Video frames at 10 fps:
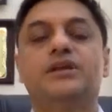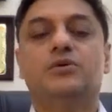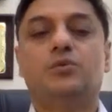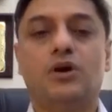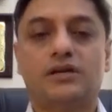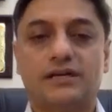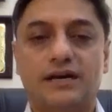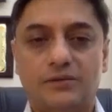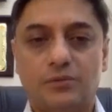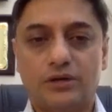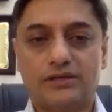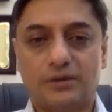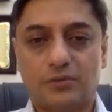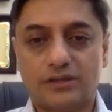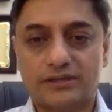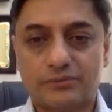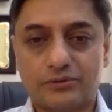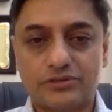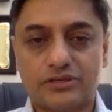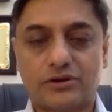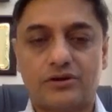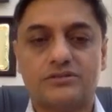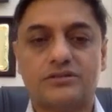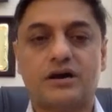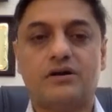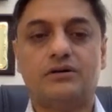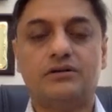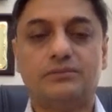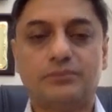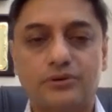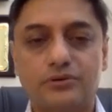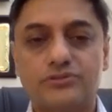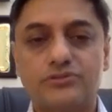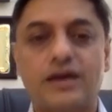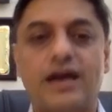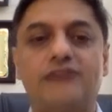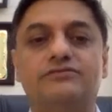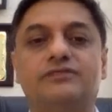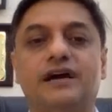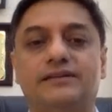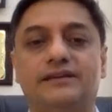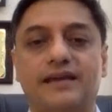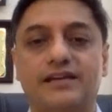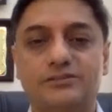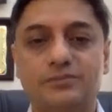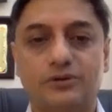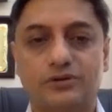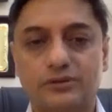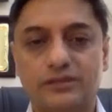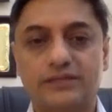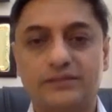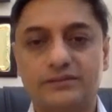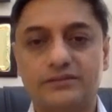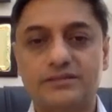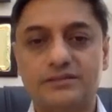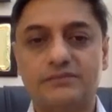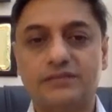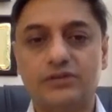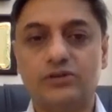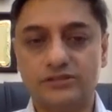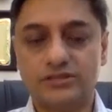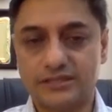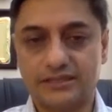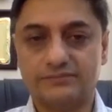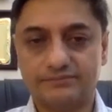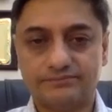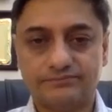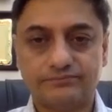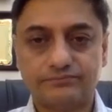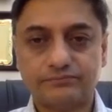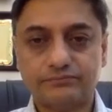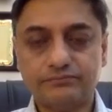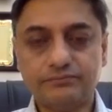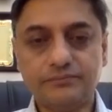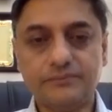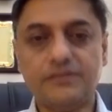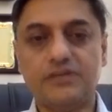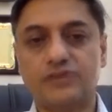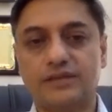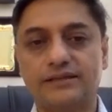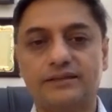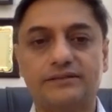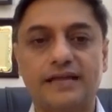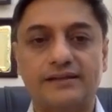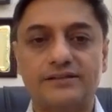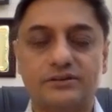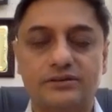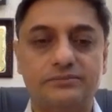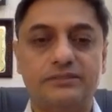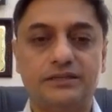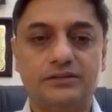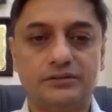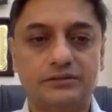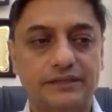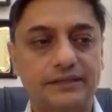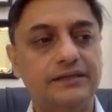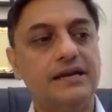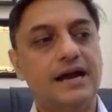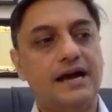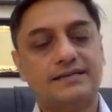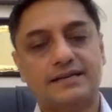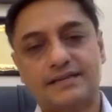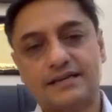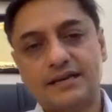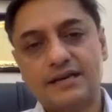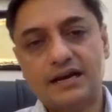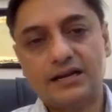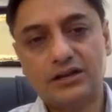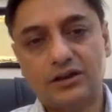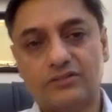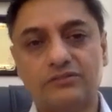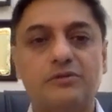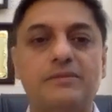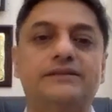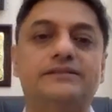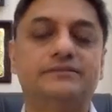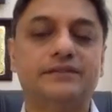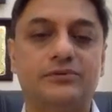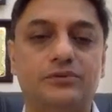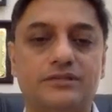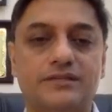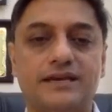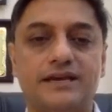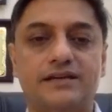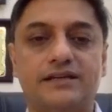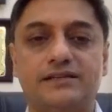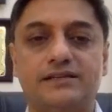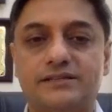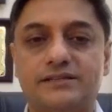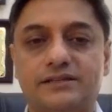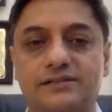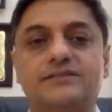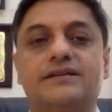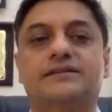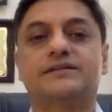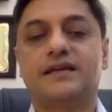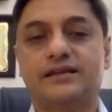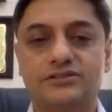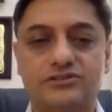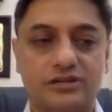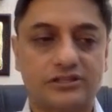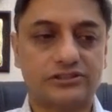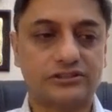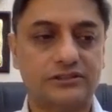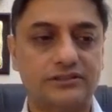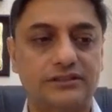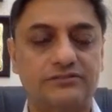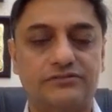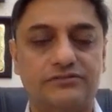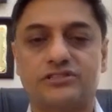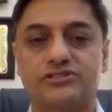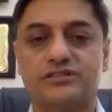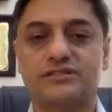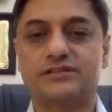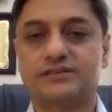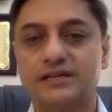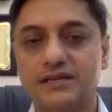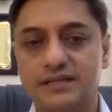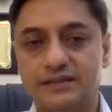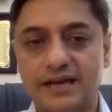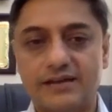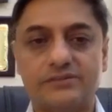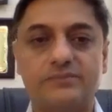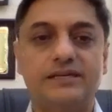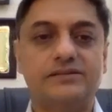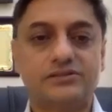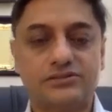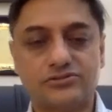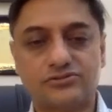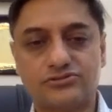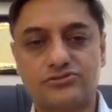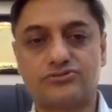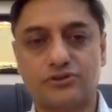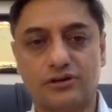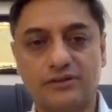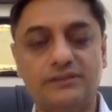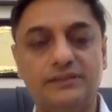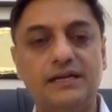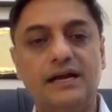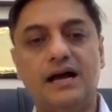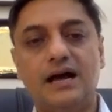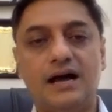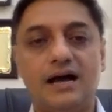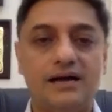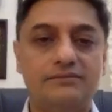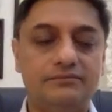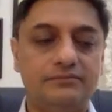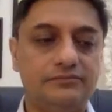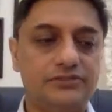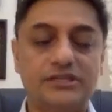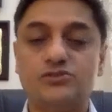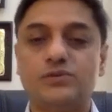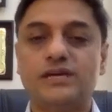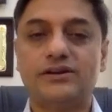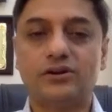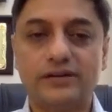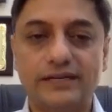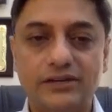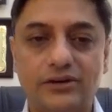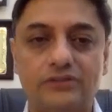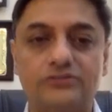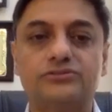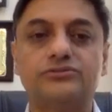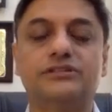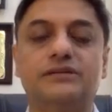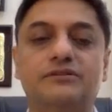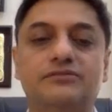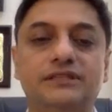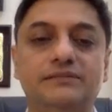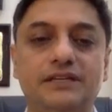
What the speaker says: what are the pros and cons? Now, on the pros, you have, I think, export looking reasonably good still. So I think that is going to be a good thing. As I said, a lot of the momentum that was there in certain sectors like construction, infrastructure, etc., that remains strong. Since we had already gone through some of the